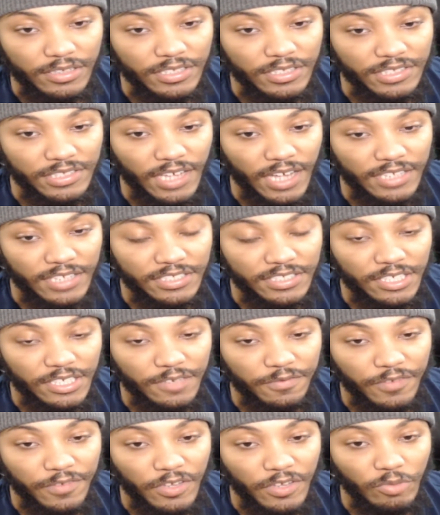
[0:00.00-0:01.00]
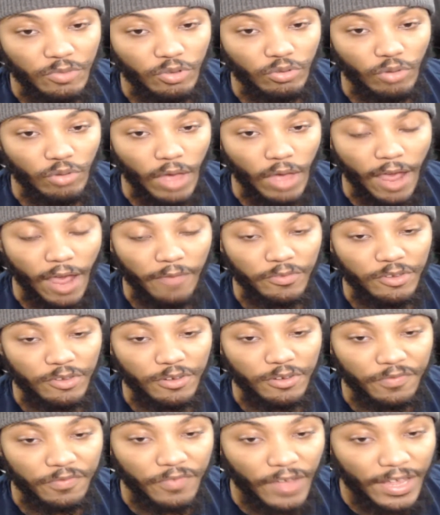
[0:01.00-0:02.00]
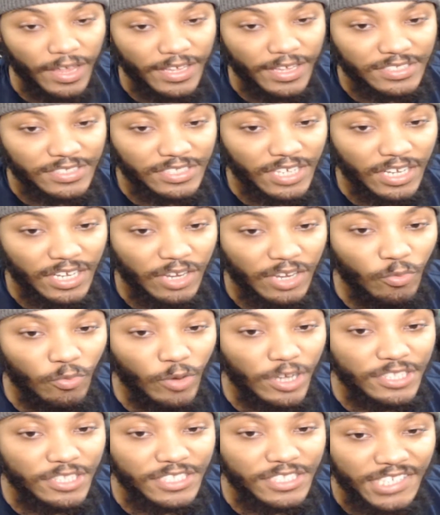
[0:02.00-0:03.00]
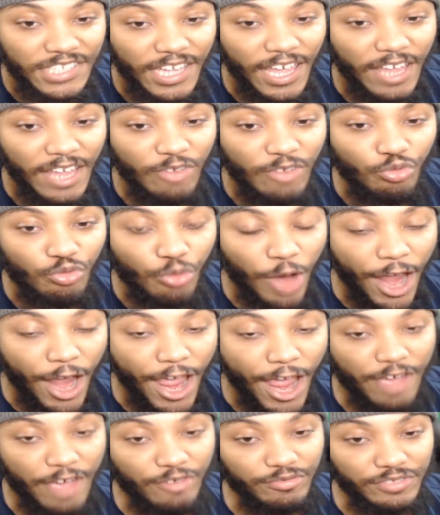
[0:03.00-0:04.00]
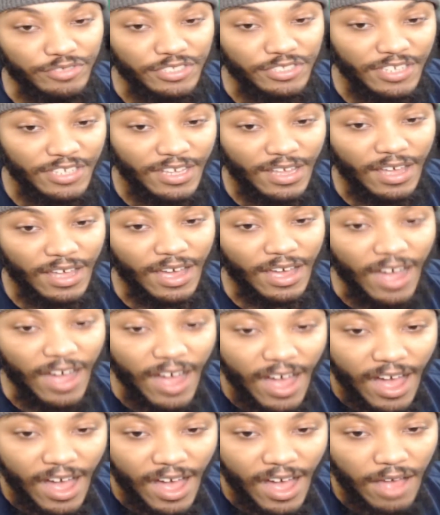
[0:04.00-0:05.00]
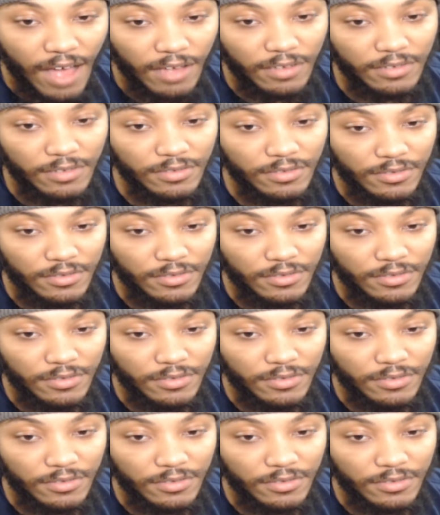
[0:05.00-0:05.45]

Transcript: This guy Teofimo, after the fight, he said he won 10 rounds. Huh?